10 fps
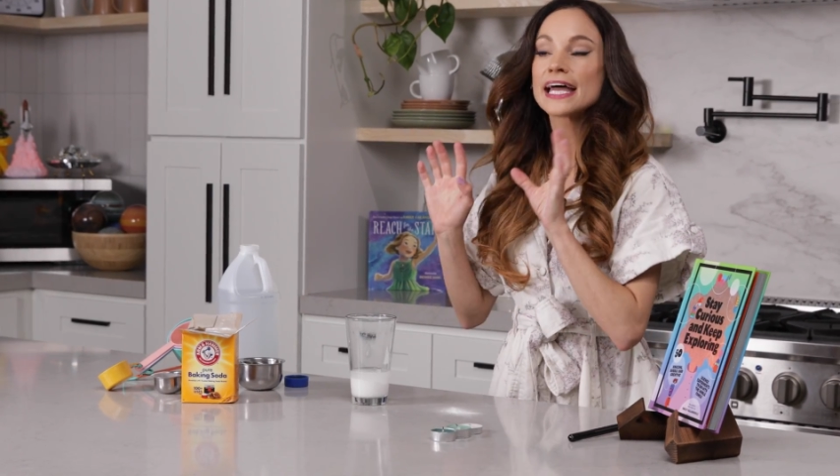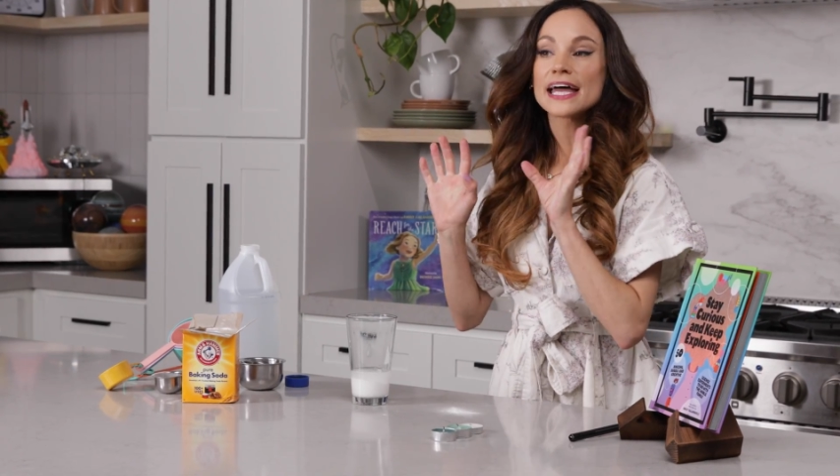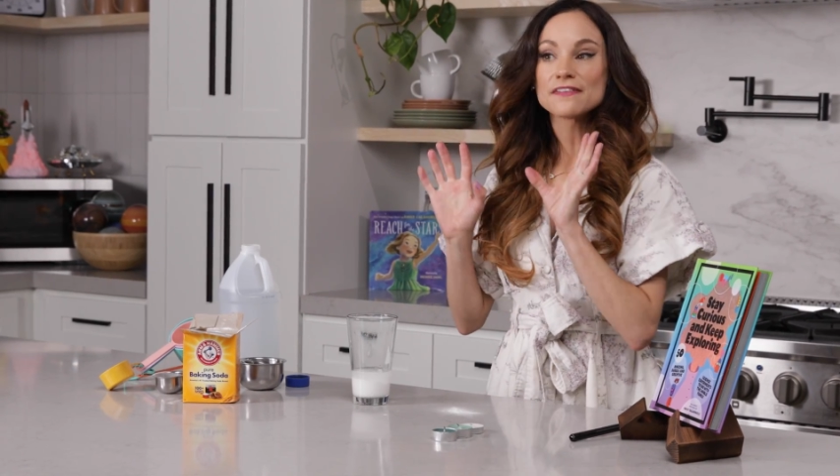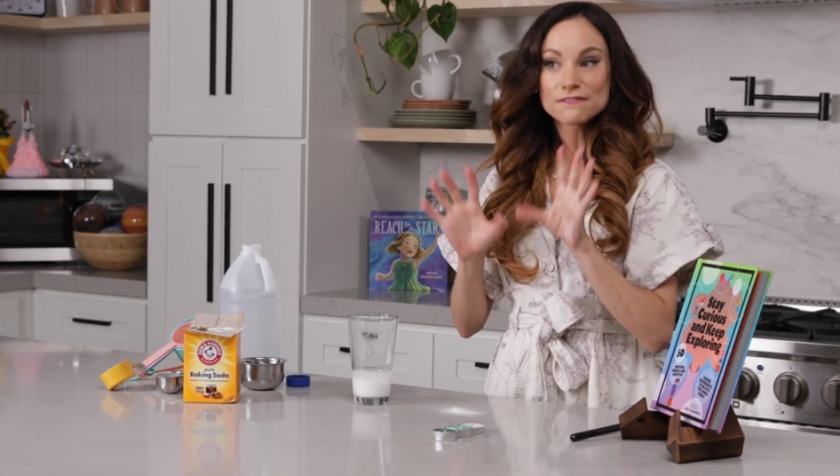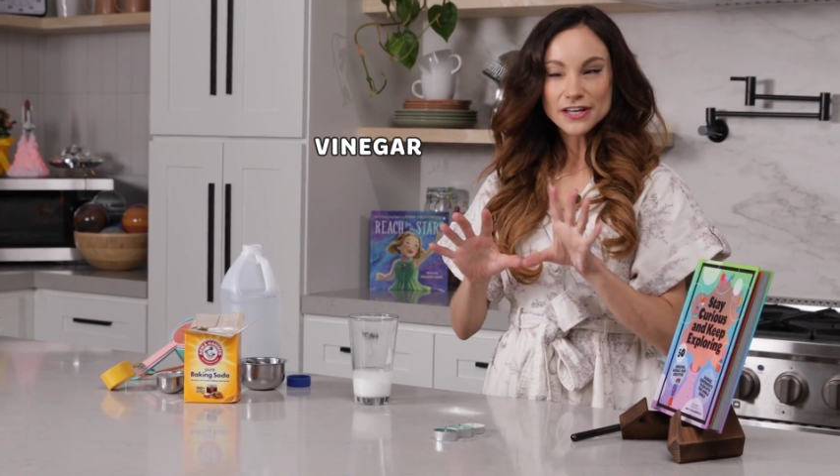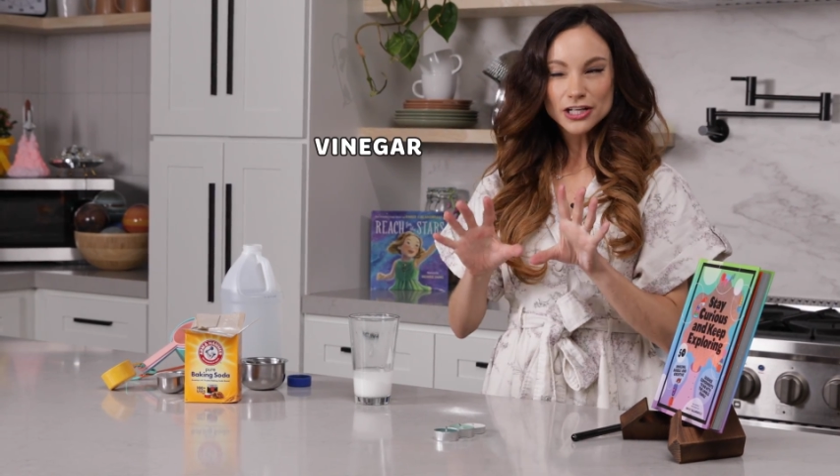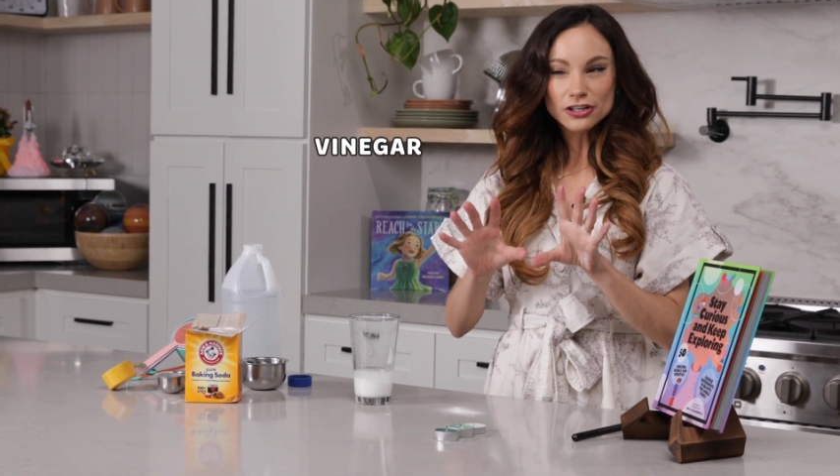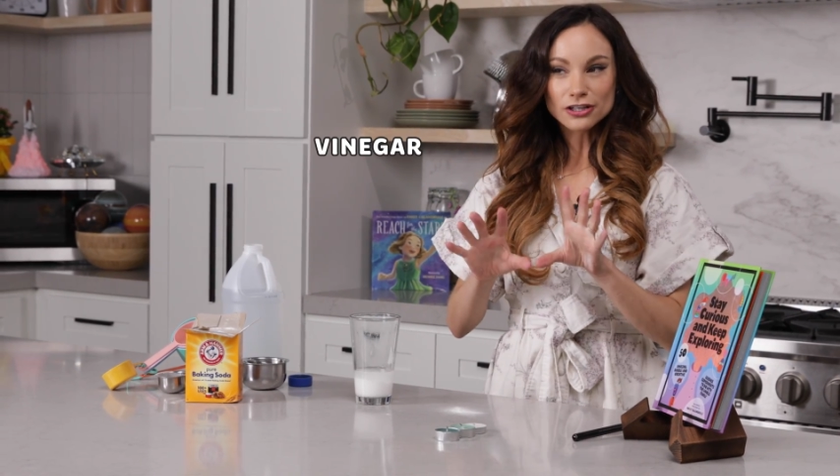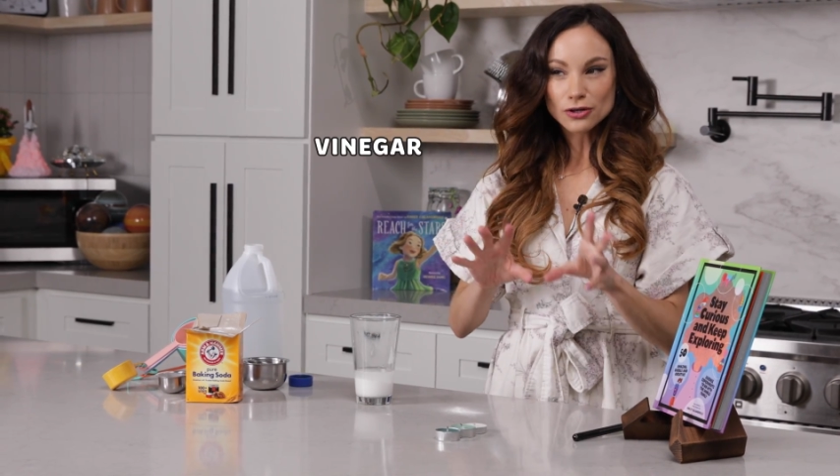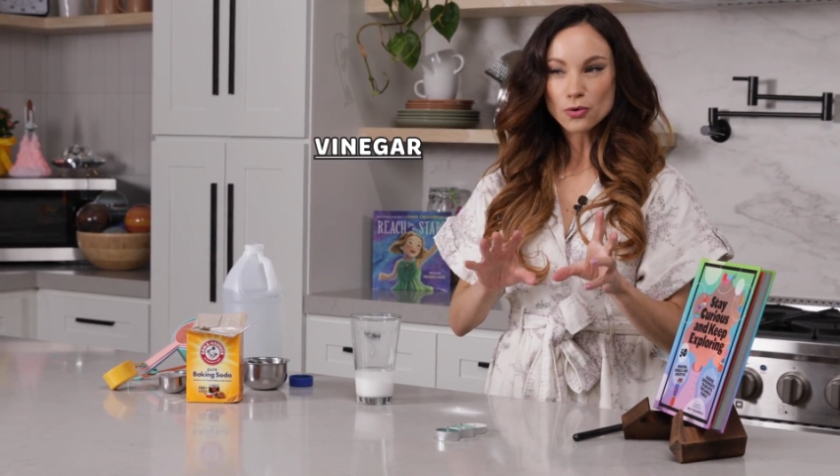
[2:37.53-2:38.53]
and
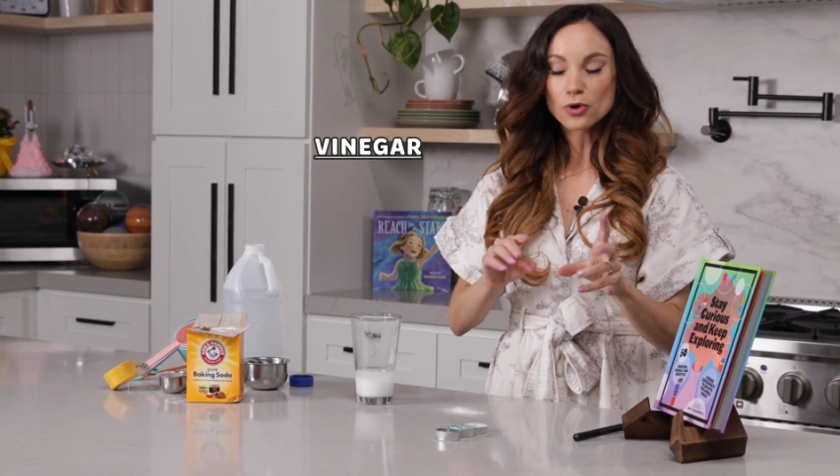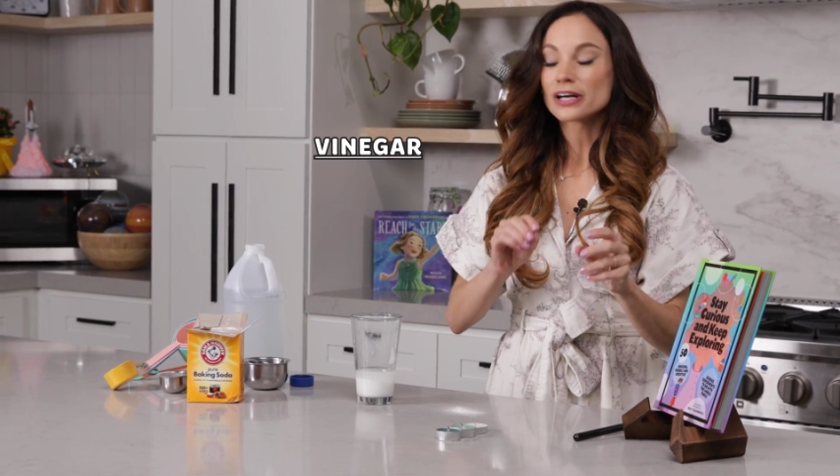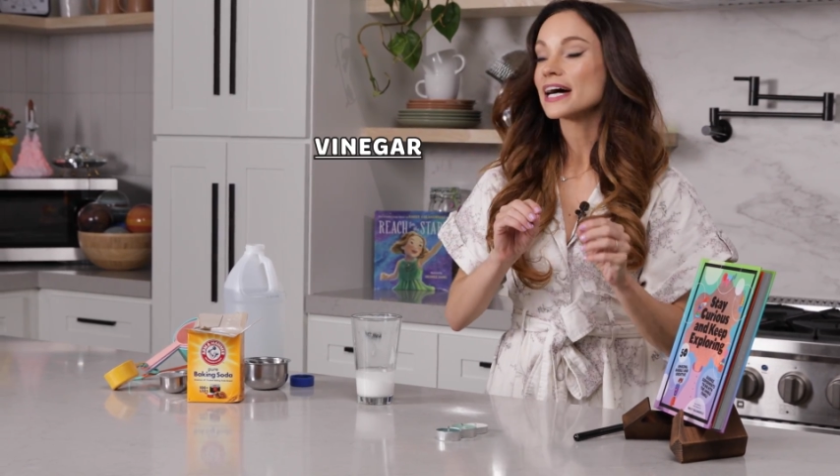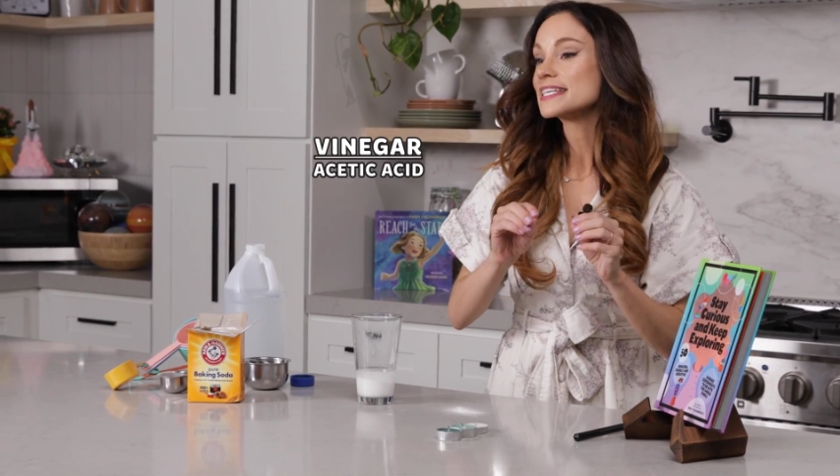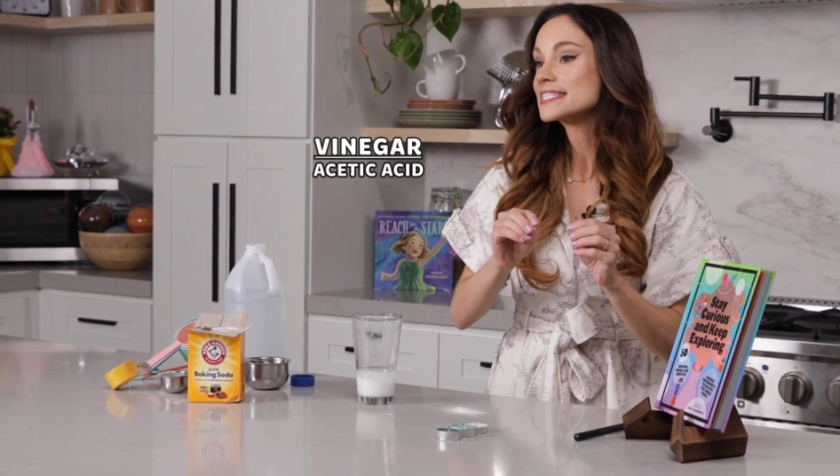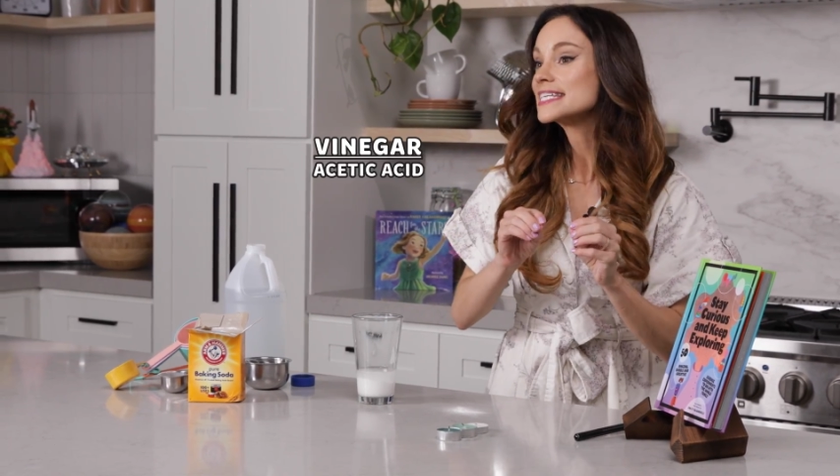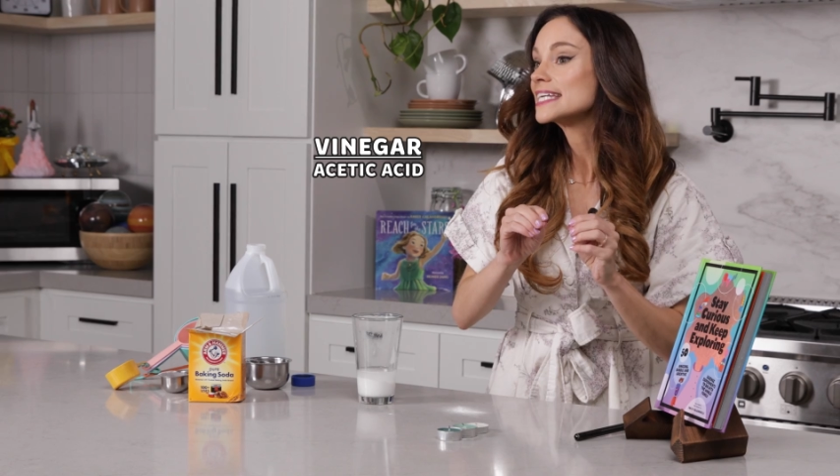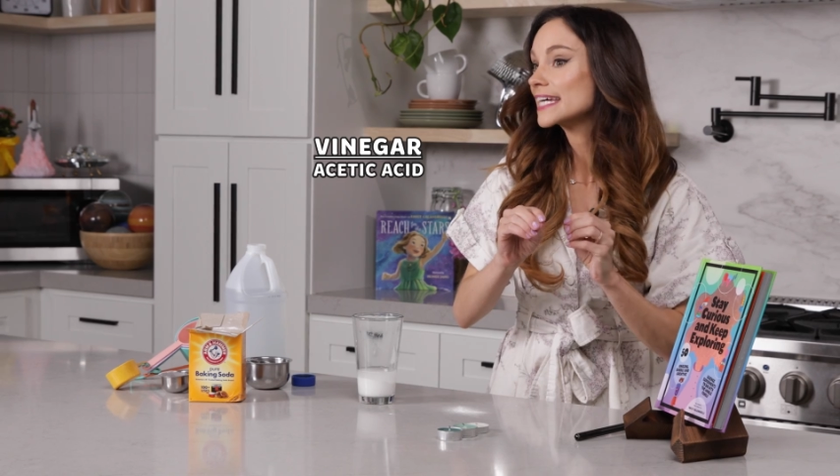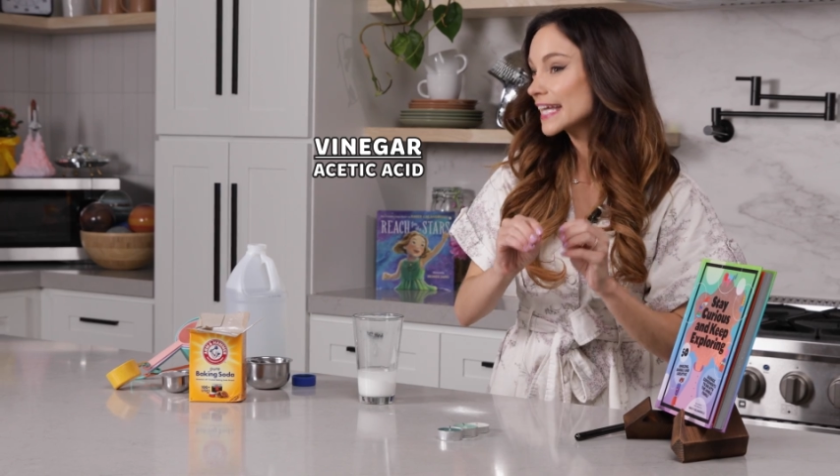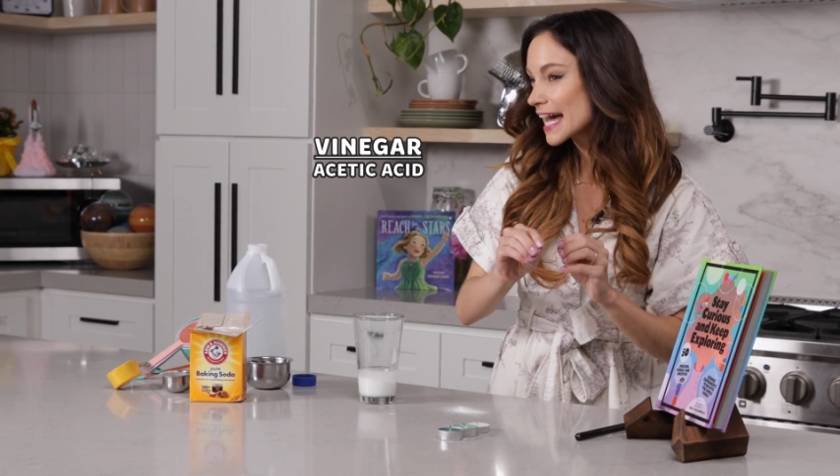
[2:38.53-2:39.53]
vinegar, or acetic